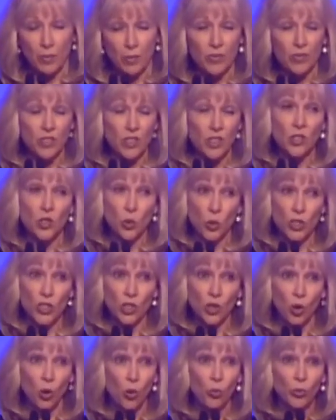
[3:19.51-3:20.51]
the Georgia
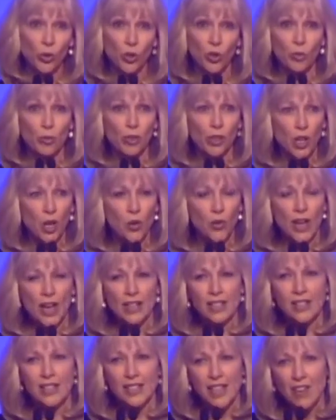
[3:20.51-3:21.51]
GOAL Program alone has
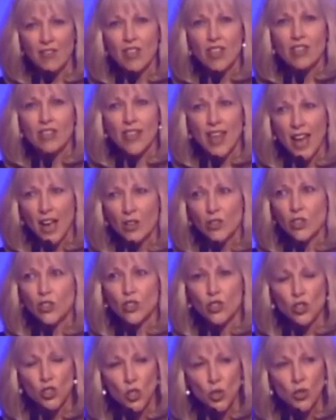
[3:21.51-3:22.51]
7,000
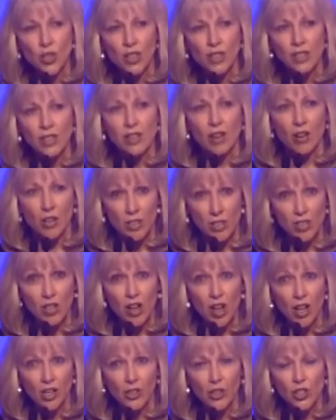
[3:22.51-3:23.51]
students on
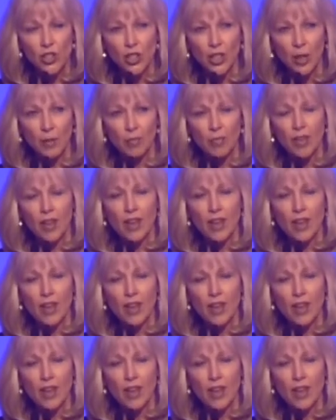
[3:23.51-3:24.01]
scholarship.